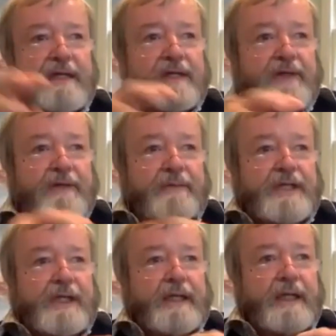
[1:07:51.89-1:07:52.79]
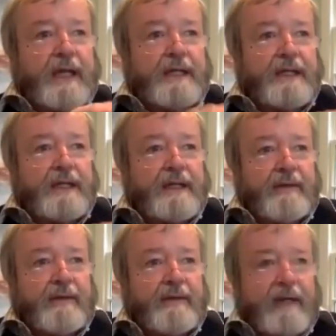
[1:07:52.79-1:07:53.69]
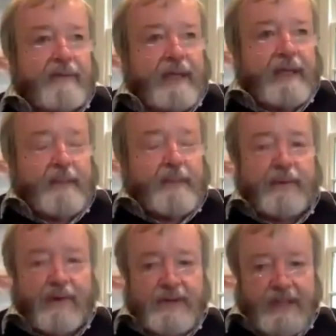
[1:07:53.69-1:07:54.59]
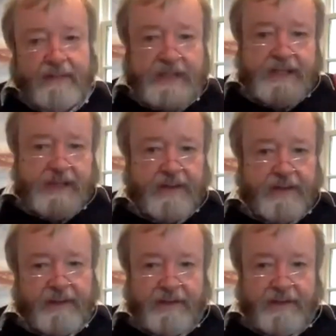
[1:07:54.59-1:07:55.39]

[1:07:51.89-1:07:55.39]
into the machine at a low level in a project which is nothing